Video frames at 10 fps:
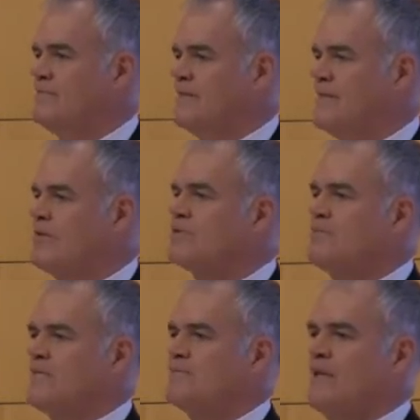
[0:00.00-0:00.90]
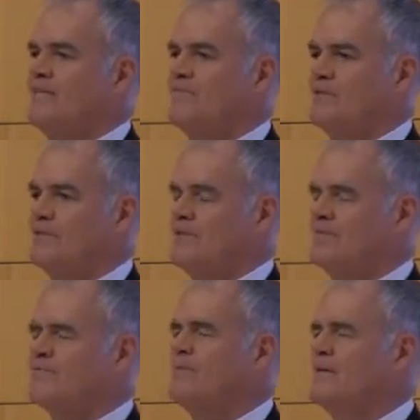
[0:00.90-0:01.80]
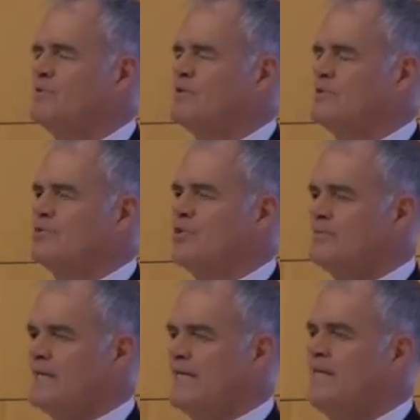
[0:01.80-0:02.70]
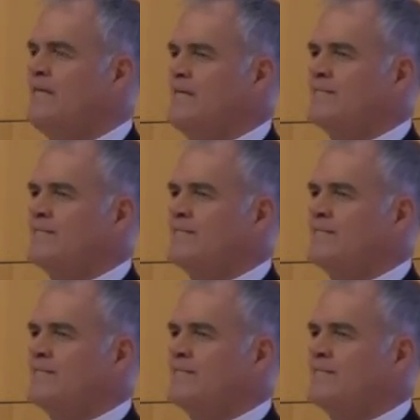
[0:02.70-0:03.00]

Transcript: aerospace plate furnace in from Ebner in Germany.